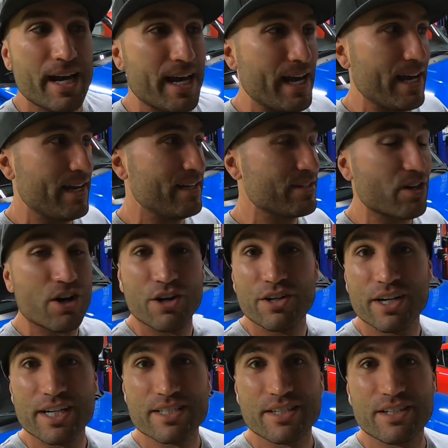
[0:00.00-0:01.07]
And are you
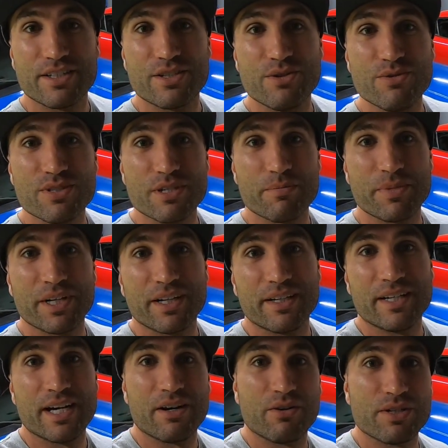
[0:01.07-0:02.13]
guys gonna tune something
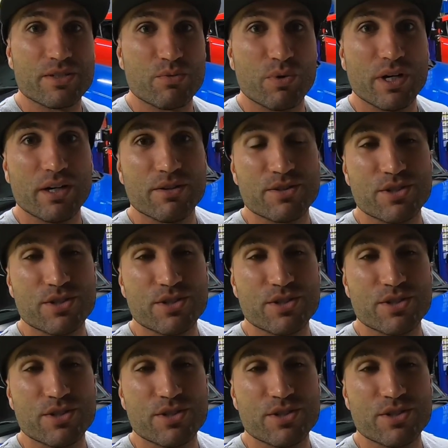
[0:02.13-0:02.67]
now as well?